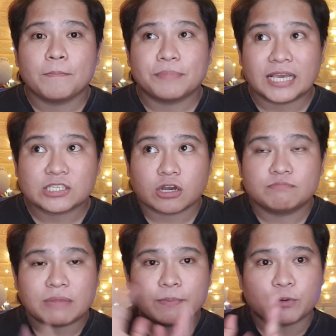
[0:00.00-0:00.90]
based
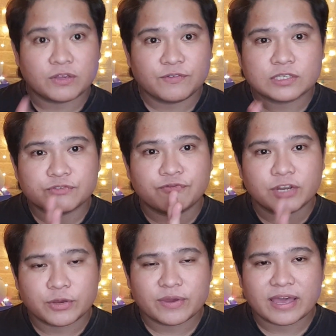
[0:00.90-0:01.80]
on my previous
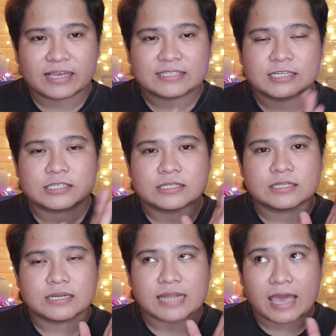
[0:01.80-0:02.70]
video, guys,
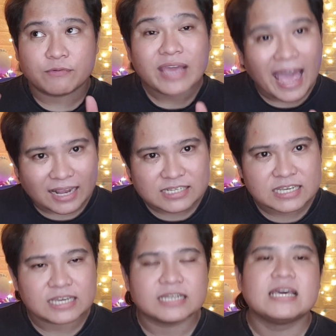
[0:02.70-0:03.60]
that I
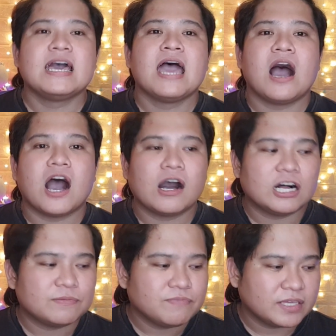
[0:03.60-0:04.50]
reacted,
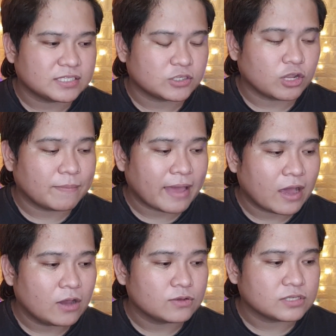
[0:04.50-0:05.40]
this is all
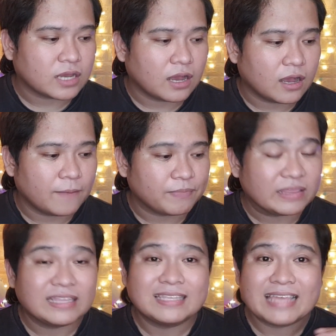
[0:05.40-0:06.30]
about
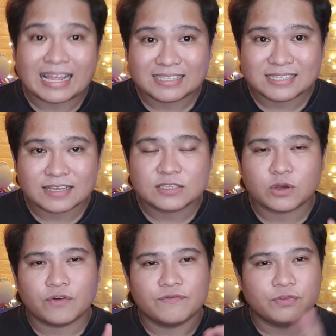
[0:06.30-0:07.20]
the dances
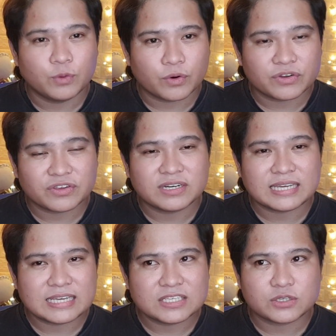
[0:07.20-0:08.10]
of Northern,
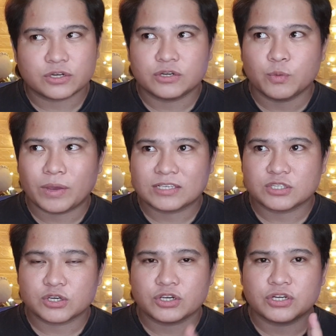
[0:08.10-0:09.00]
Eastern,
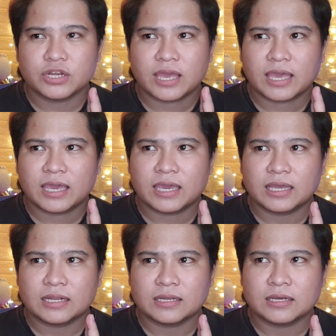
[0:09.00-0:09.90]
Western,
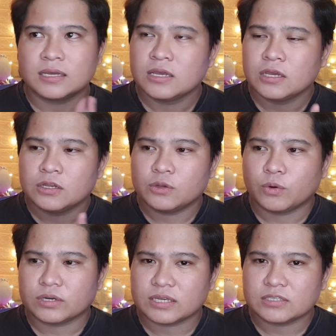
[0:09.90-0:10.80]
and
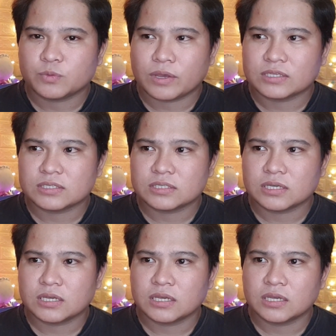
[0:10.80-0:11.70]
Northeast,
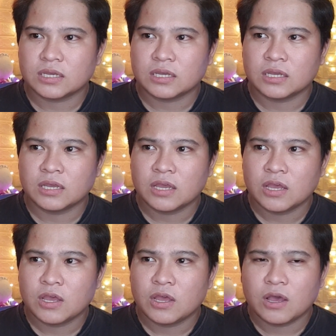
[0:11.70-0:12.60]
West.
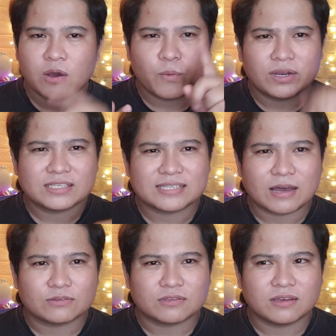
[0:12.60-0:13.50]
What is
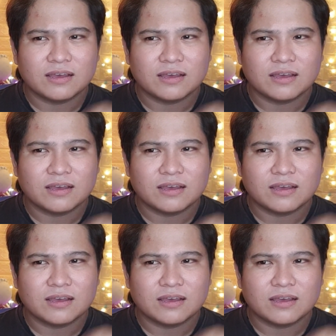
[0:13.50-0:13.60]
South?